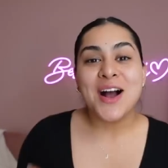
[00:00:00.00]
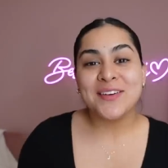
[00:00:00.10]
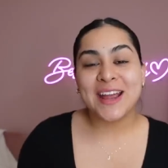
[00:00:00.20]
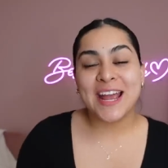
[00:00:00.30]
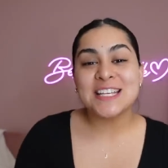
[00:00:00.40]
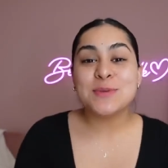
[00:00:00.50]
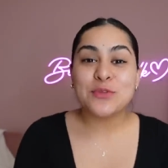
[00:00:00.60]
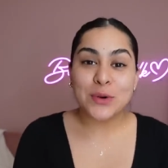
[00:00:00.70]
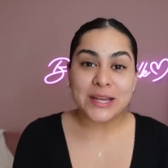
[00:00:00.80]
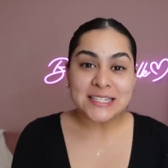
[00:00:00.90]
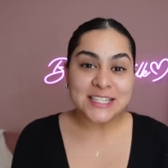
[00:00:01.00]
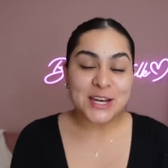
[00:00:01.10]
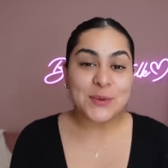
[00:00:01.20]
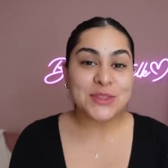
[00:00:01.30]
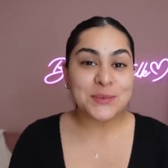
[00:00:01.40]
All right guys, before you
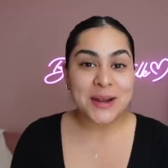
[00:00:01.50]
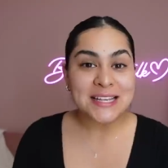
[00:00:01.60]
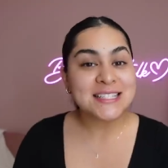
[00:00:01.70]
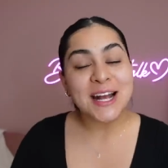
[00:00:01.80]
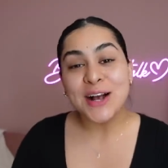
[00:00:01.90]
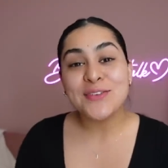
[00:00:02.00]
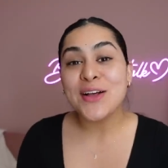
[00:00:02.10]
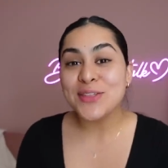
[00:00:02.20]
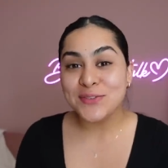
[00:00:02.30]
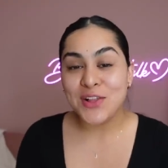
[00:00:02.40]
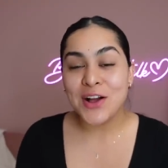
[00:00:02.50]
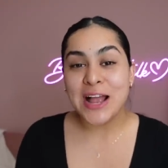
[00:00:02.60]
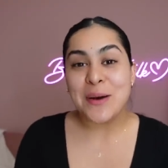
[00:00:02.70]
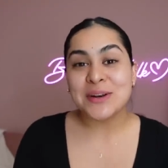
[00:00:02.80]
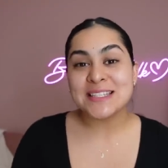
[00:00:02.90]
continue with the rest of the vlog,
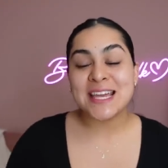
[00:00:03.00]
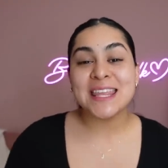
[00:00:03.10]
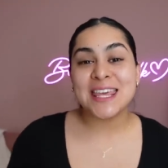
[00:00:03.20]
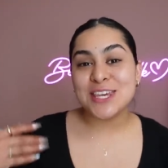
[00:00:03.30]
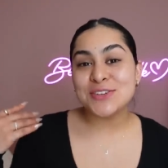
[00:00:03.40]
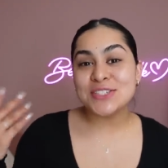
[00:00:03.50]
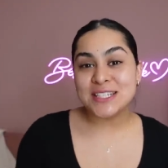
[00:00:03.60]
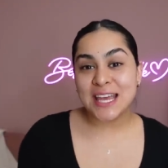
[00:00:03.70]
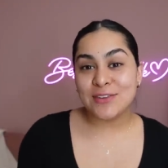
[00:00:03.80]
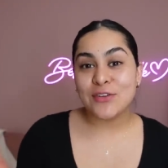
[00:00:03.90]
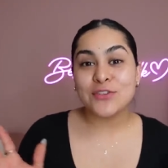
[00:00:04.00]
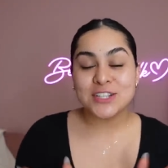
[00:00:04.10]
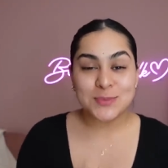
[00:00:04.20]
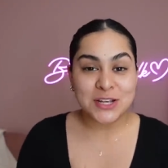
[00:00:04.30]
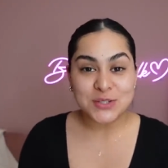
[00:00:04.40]
I want to say thank you to Dave for
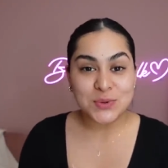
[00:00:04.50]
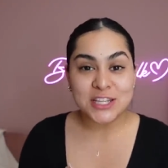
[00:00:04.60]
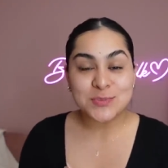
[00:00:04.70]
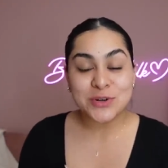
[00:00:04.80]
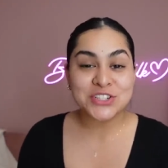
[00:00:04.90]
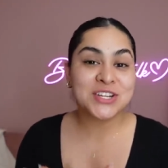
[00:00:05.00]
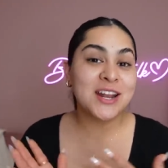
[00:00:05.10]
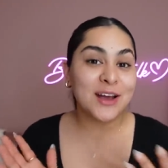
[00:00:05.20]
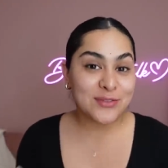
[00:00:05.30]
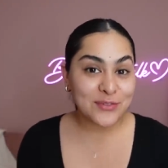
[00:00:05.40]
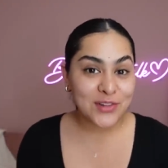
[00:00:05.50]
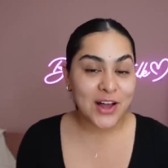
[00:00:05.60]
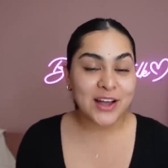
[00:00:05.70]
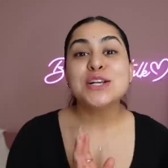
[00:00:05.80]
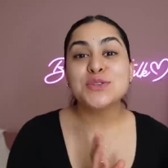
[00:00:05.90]
sponsoring this portion of the
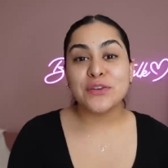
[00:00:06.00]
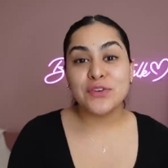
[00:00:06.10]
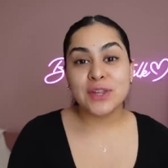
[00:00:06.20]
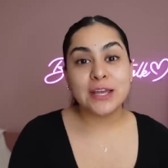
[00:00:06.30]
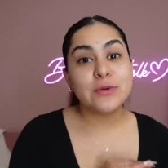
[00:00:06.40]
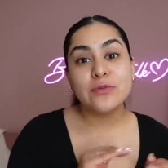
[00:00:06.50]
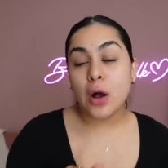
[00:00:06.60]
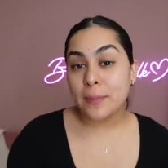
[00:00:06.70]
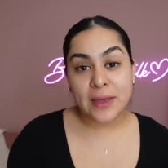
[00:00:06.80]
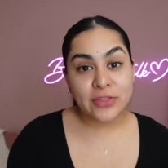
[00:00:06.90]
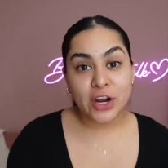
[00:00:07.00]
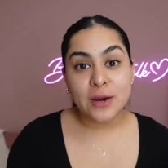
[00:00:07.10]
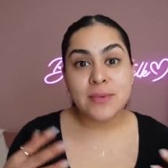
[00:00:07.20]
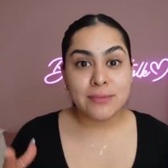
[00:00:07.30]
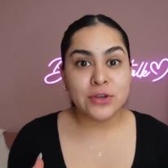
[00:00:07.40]
vlog. So I feel like we've all been
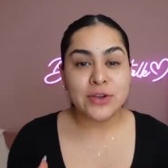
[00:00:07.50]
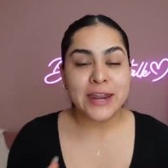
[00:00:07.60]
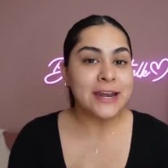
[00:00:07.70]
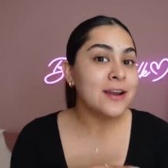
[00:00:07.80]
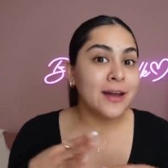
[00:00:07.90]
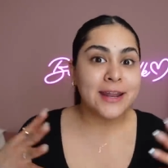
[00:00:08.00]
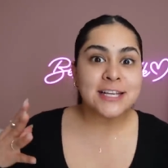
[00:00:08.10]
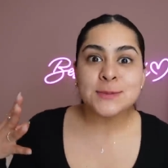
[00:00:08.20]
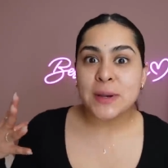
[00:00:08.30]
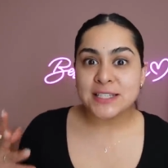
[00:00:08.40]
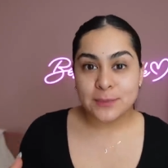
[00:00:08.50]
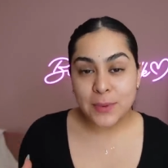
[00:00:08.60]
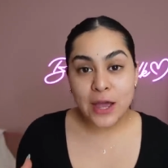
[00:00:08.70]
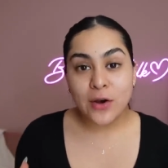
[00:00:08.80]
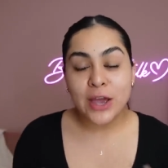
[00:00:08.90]
there. Maybe you get an unexpected
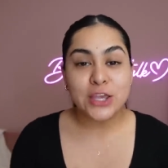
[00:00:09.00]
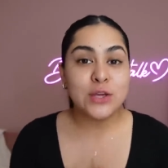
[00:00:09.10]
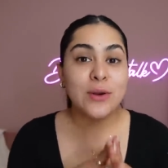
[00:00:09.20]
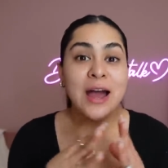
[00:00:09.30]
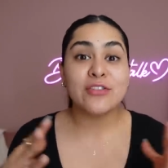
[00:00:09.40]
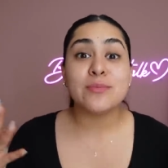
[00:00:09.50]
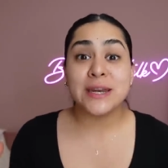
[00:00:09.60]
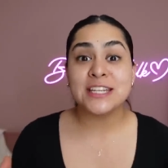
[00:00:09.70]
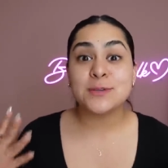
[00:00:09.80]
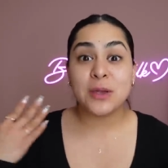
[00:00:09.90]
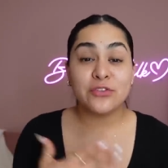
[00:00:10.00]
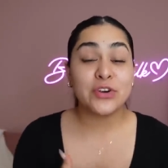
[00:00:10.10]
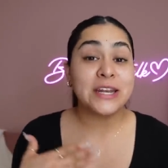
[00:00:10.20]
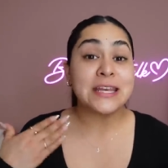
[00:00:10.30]
bill and you don't have the money to pay for it